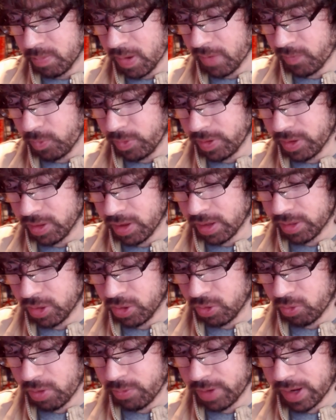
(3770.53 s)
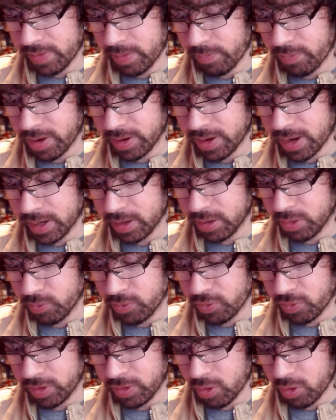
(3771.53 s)
But after we decided the story would have the
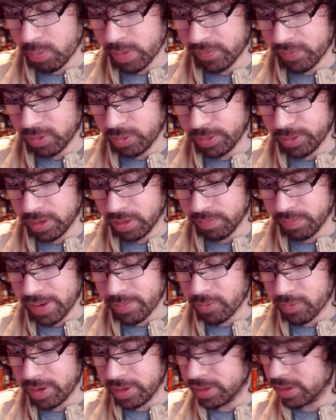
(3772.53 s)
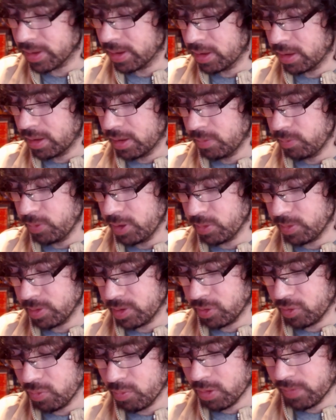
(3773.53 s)
protagonist returning home after losing his memories, we
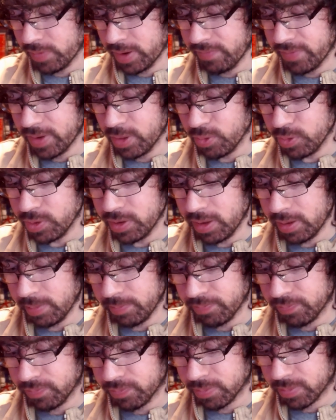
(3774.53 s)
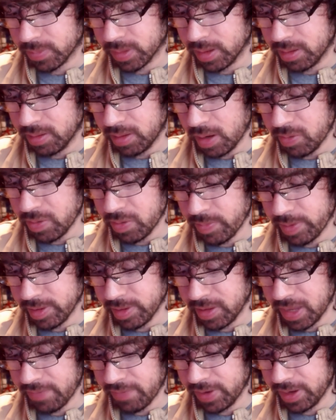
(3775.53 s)
switched it to more of an adventure game. I remember
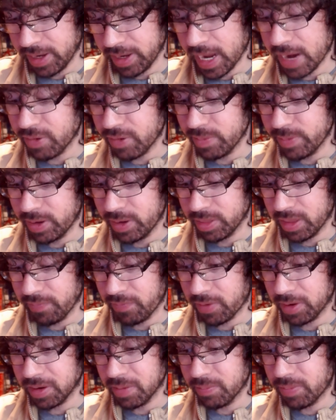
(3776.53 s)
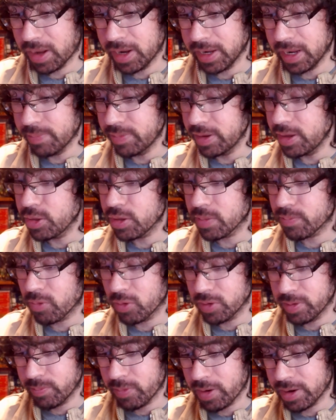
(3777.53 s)
my staff getting angry because they felt combining amnesia
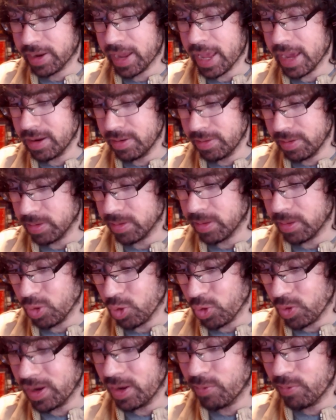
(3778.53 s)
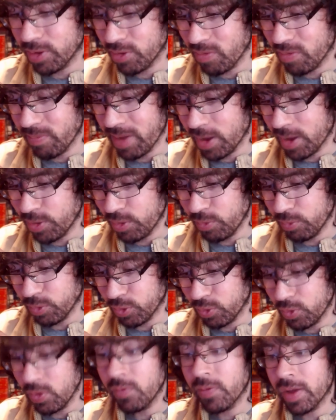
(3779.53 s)
protagonists and a shady western mansion
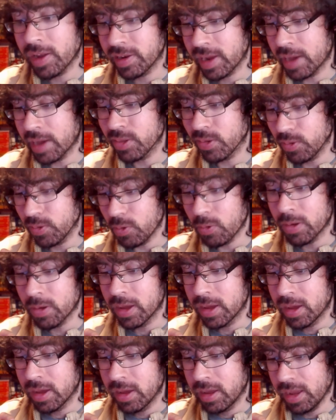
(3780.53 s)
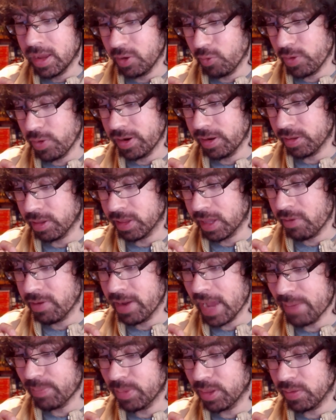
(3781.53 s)
was too fantastical, and creating a
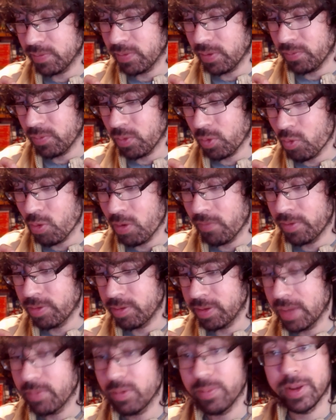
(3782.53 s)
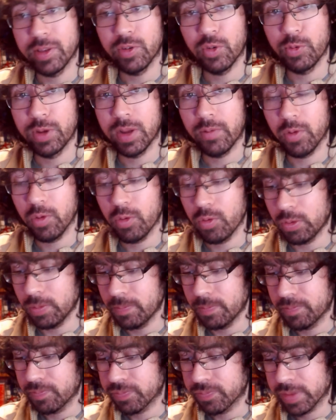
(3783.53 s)
scary atmosphere for a horror fantasy game would be too difficult.